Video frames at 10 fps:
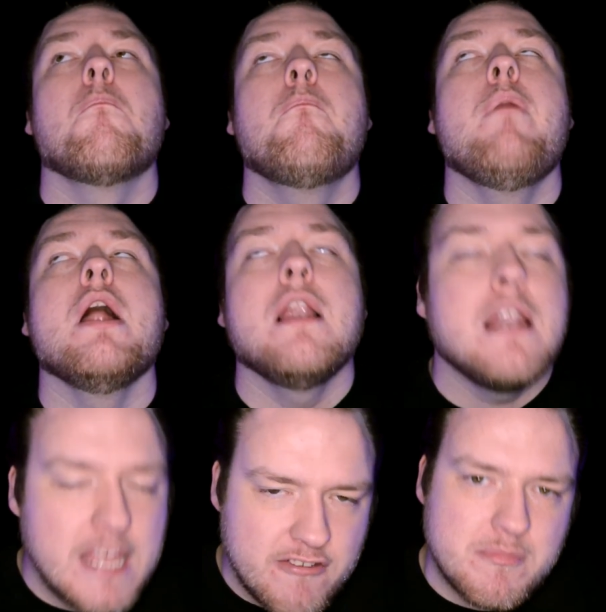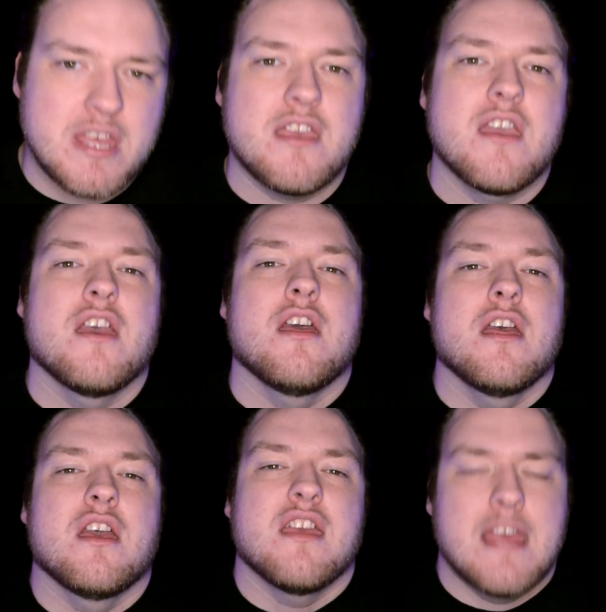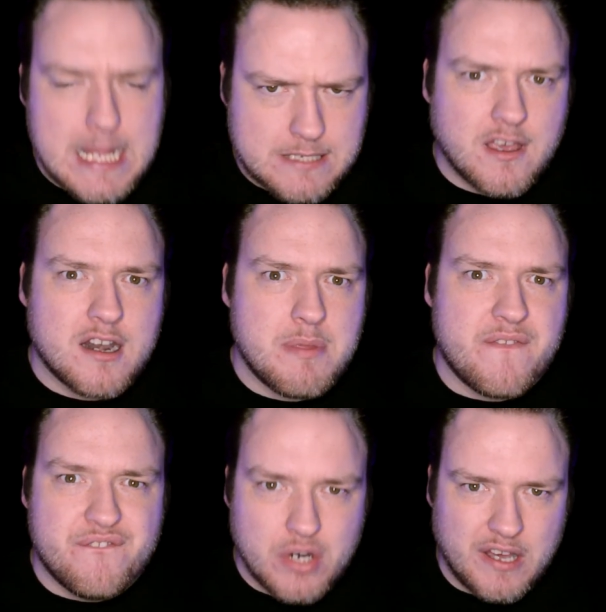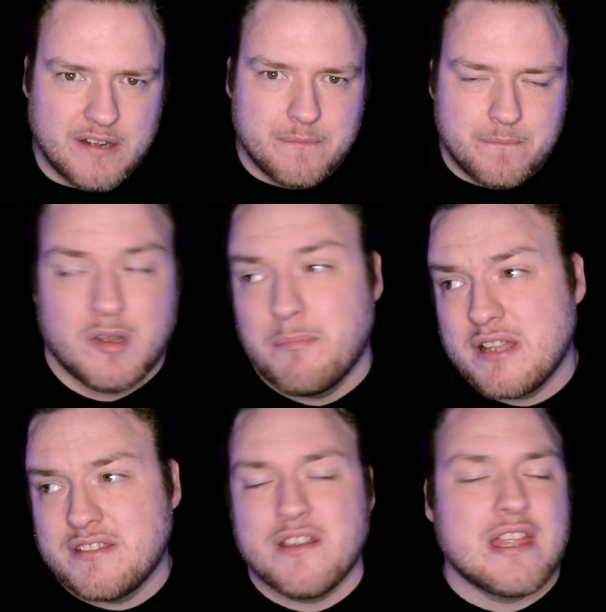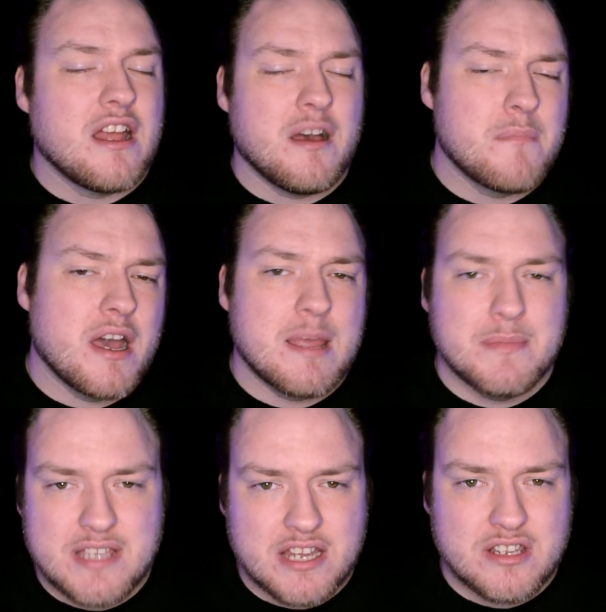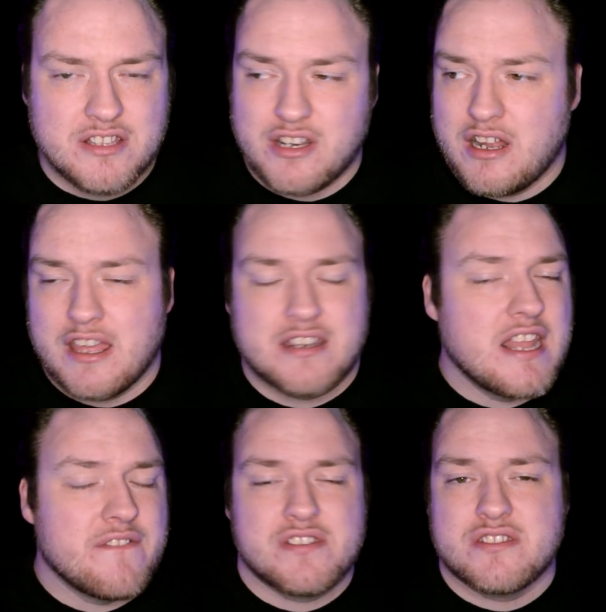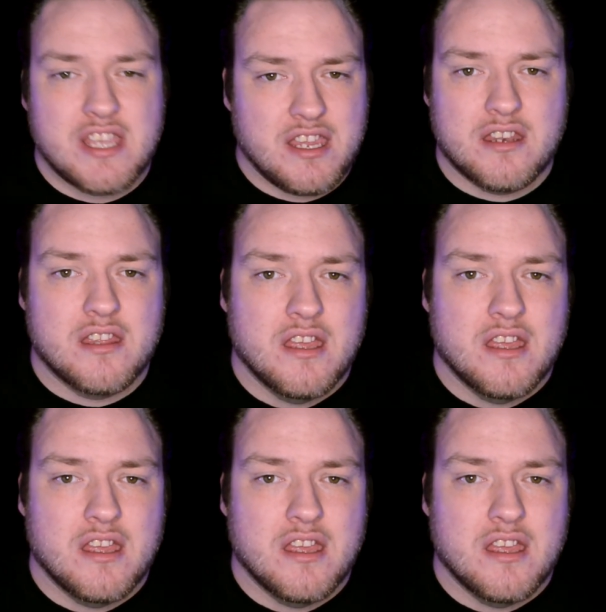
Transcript: Believe me, it's going to be fun. But until then, my name is Ash Lynch and I had never seen